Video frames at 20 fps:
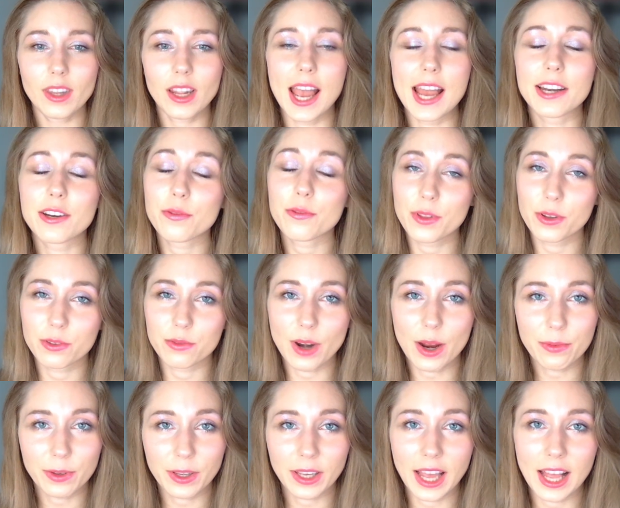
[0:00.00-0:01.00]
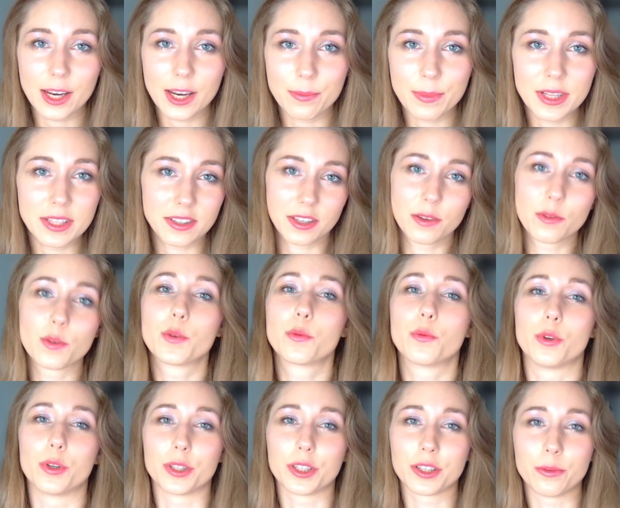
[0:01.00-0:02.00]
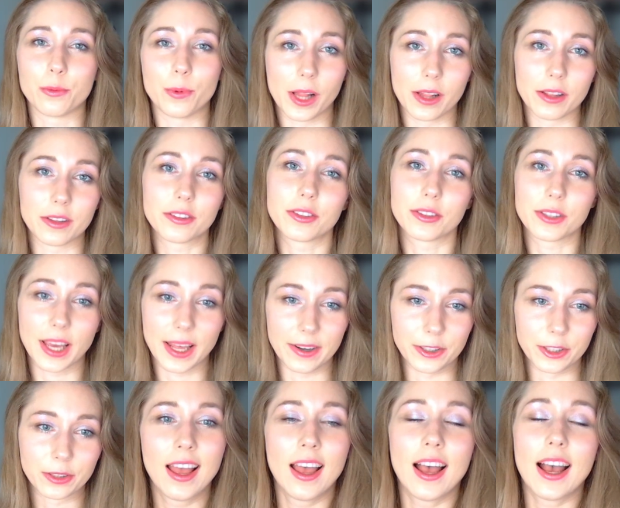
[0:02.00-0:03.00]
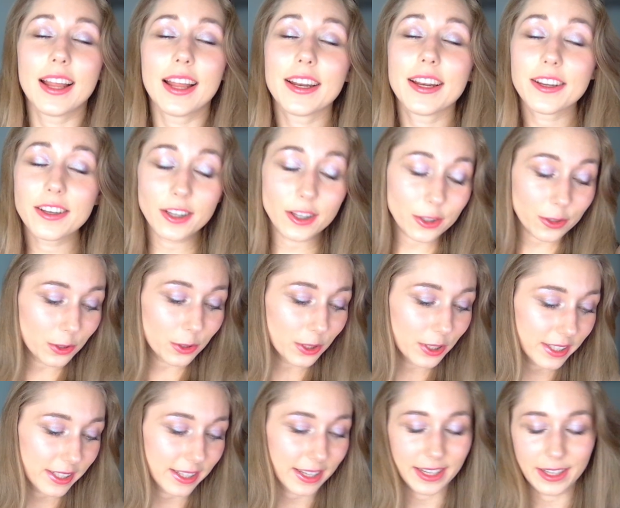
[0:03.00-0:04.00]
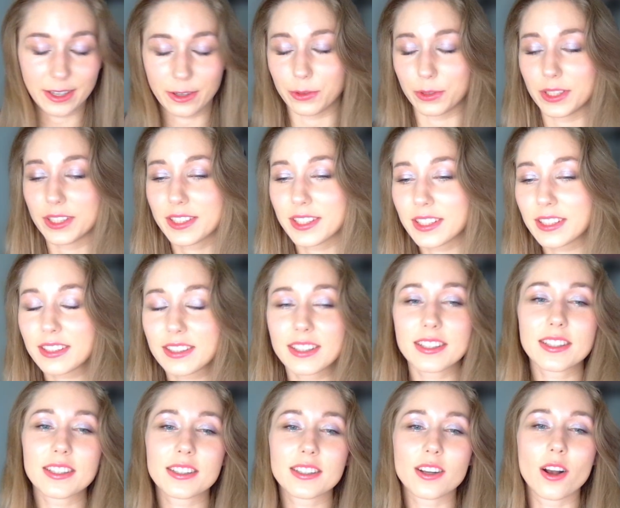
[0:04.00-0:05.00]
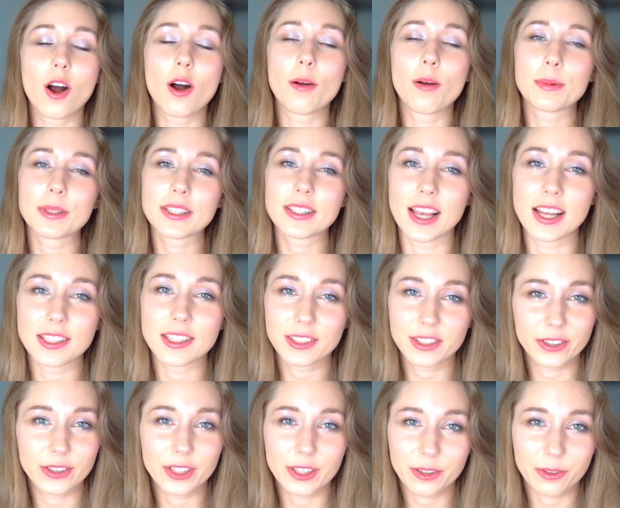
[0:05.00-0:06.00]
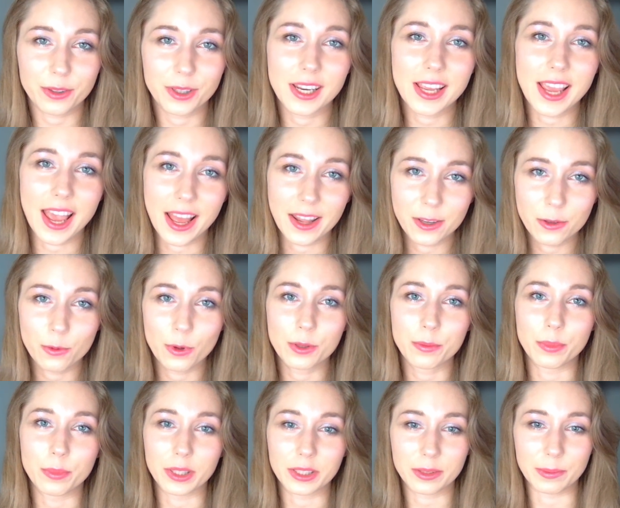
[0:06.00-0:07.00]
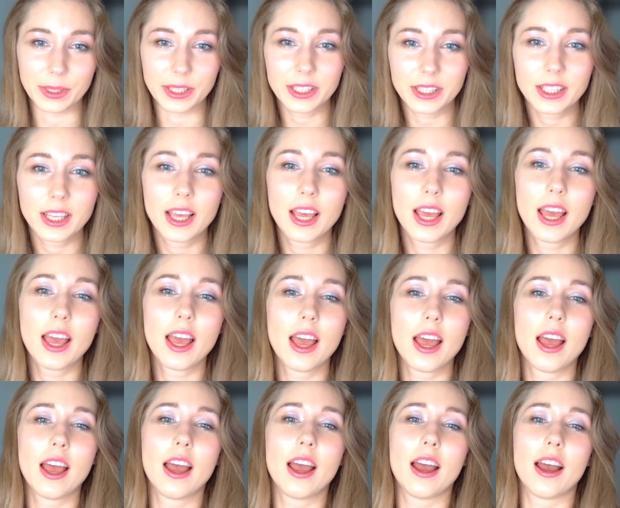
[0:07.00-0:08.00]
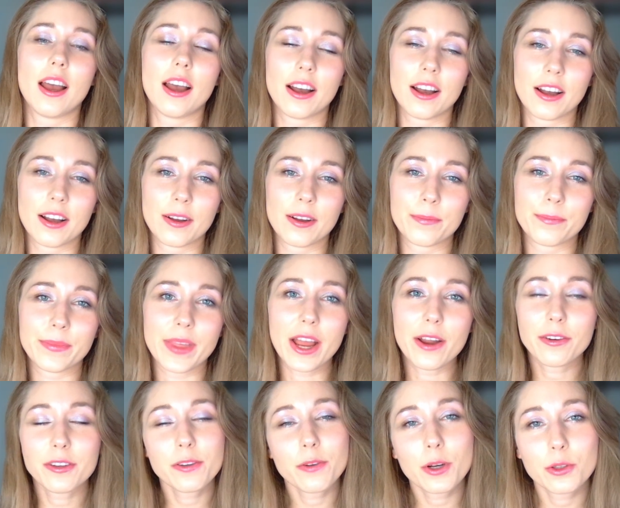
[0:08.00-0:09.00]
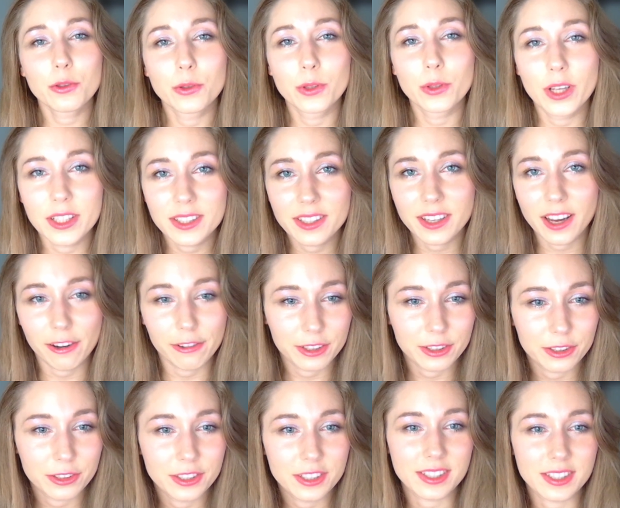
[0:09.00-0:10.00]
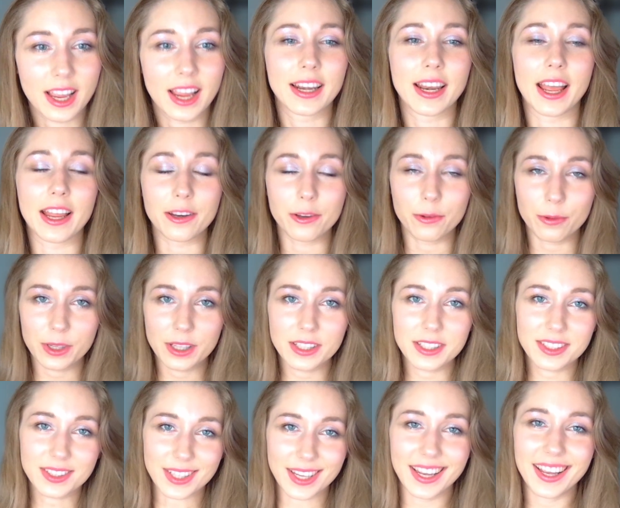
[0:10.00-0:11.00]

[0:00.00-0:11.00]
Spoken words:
and if the graphic elements even work well together. And I know, this is common sense to literally anyone but me. Anyone who does character design anyways.